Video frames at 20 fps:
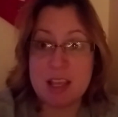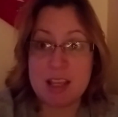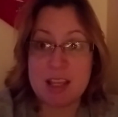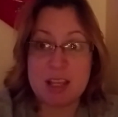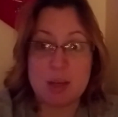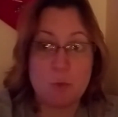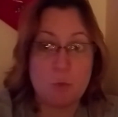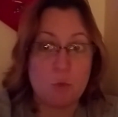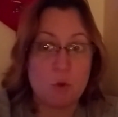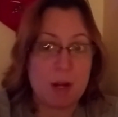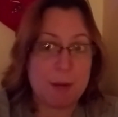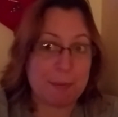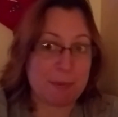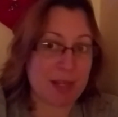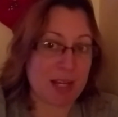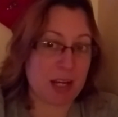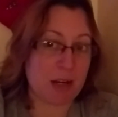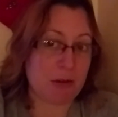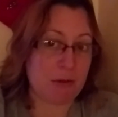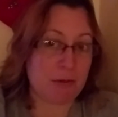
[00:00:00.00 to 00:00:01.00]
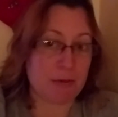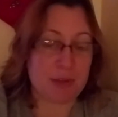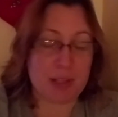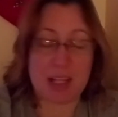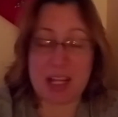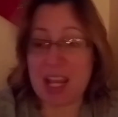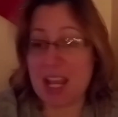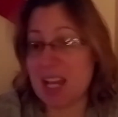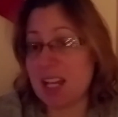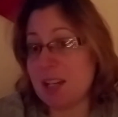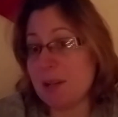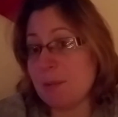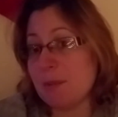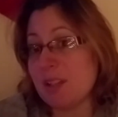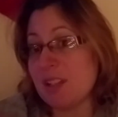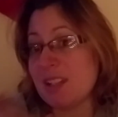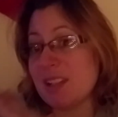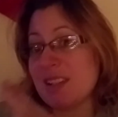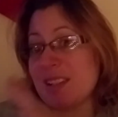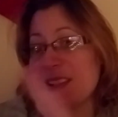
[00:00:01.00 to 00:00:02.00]
and wipe down the
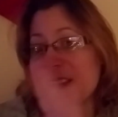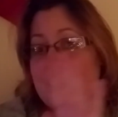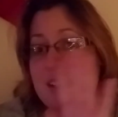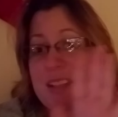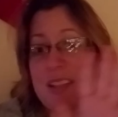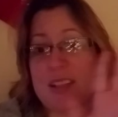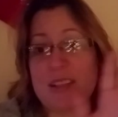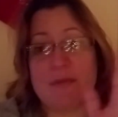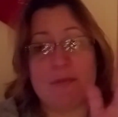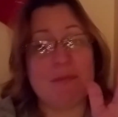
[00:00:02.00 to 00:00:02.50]
cabinets, the